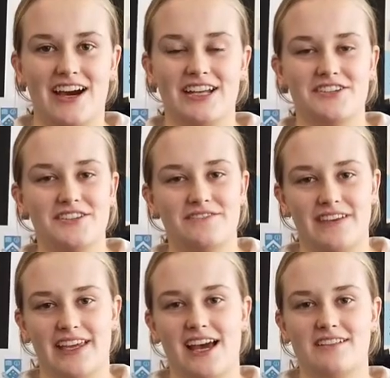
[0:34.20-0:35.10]
I chose
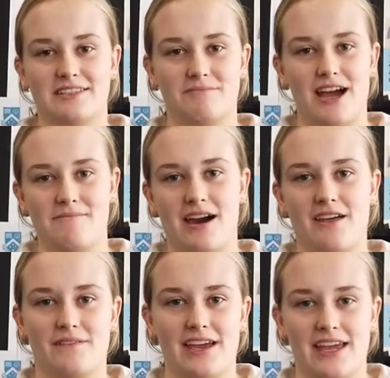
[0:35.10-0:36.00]
VCAL as my
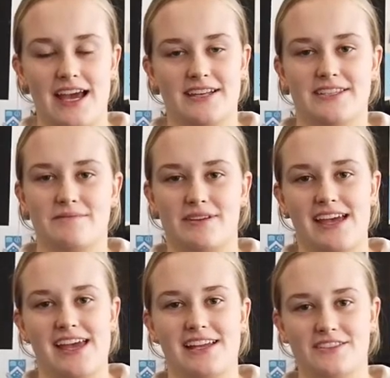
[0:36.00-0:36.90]
pathway as a
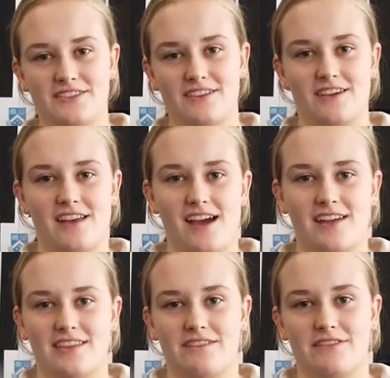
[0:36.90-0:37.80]
hands-on learner
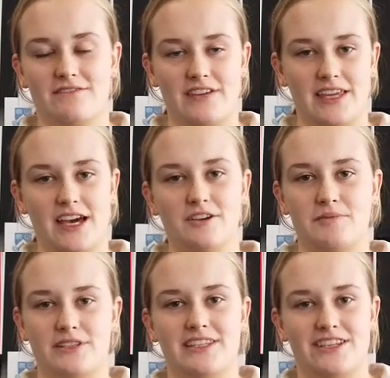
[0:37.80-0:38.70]
and love that VCAL
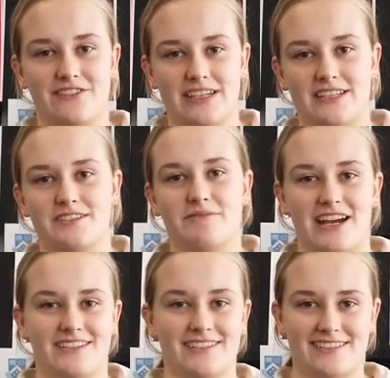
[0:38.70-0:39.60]
puts theory into
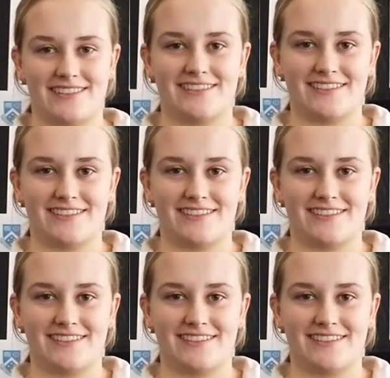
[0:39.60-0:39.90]
practice